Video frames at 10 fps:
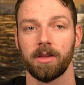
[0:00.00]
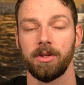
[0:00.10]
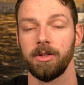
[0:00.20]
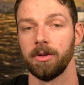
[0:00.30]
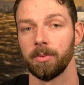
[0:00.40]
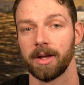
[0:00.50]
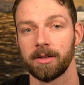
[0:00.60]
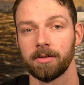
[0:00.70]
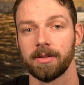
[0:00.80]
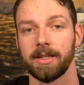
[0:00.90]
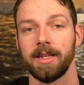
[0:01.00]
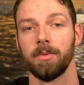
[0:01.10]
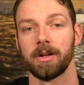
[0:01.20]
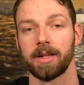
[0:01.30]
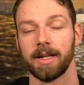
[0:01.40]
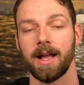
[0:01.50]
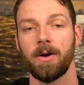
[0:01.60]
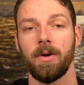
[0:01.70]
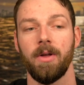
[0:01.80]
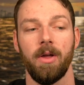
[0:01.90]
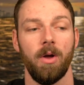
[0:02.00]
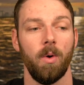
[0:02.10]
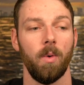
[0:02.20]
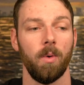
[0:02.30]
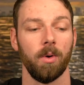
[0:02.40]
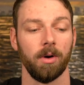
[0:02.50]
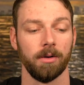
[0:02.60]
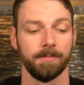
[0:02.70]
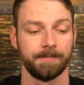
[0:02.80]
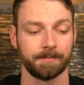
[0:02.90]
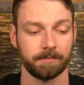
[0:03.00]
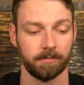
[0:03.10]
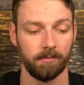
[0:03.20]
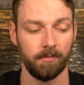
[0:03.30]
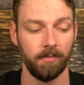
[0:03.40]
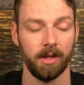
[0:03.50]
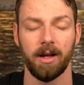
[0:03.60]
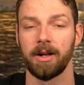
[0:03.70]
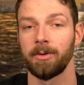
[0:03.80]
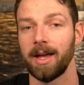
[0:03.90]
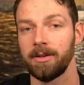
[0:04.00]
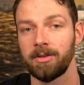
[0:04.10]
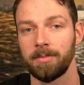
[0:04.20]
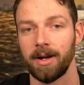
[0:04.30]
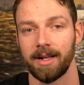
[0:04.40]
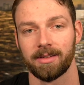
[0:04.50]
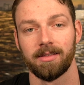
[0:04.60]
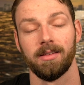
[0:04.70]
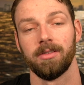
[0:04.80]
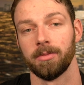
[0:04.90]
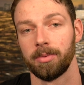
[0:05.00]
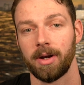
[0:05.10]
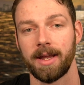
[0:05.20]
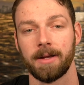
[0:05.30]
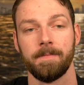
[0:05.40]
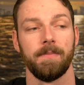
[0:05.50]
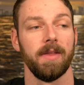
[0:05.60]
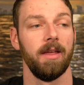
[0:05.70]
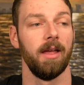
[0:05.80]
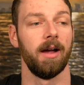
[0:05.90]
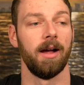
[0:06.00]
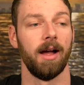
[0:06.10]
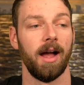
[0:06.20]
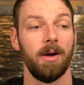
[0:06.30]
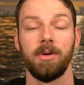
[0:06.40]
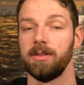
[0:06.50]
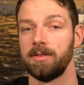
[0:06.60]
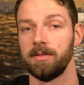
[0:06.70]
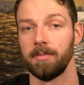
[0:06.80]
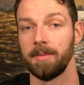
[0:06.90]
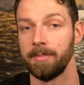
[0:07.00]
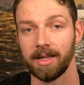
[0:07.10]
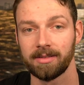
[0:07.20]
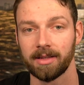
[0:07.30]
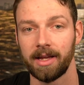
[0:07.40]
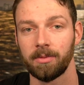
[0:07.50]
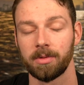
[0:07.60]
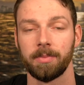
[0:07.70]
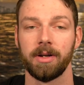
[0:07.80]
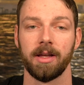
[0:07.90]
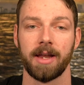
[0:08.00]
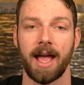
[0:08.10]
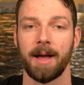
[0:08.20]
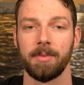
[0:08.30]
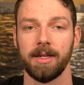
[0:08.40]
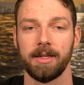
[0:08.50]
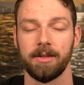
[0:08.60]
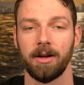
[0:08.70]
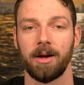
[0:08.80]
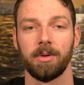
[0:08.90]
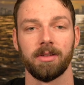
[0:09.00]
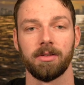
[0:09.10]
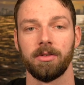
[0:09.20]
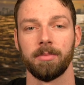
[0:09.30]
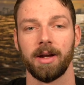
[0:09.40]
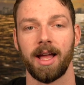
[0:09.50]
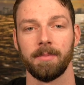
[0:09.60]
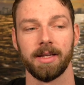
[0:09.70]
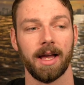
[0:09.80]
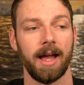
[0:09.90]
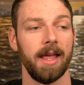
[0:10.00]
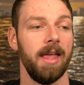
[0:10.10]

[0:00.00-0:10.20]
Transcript: regularly working out or gratitude practices or praying, my baseline was pretty unhappy. I wasn't a super happy guy.